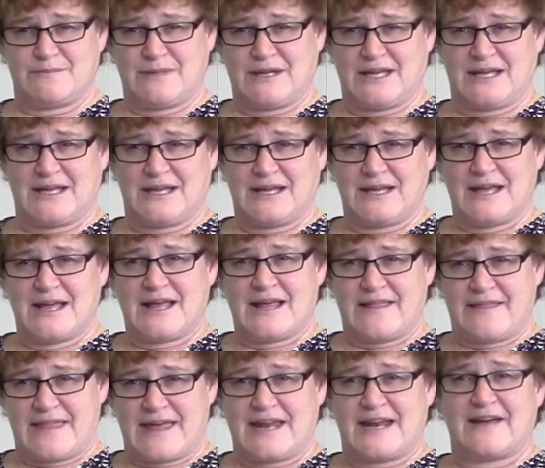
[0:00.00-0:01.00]
me
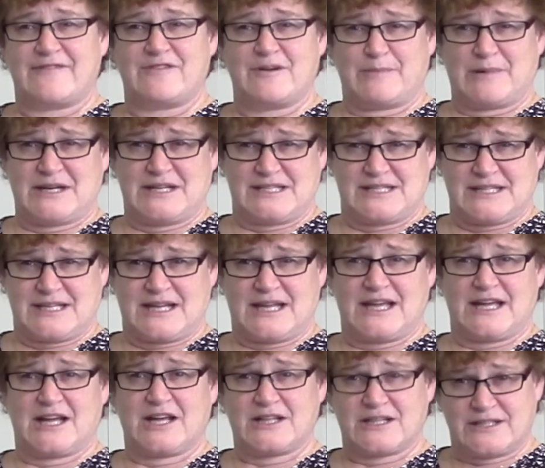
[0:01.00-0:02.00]
that everybody's
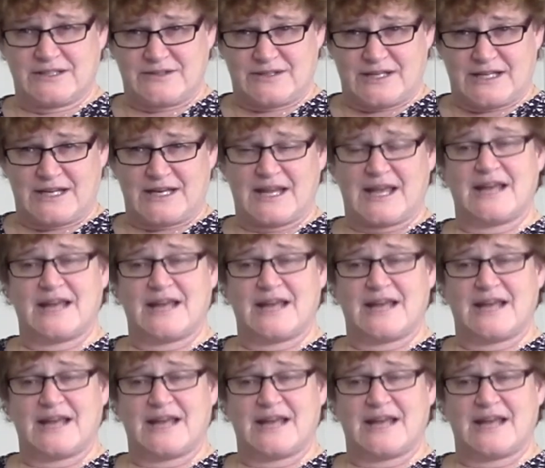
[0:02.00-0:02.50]
included.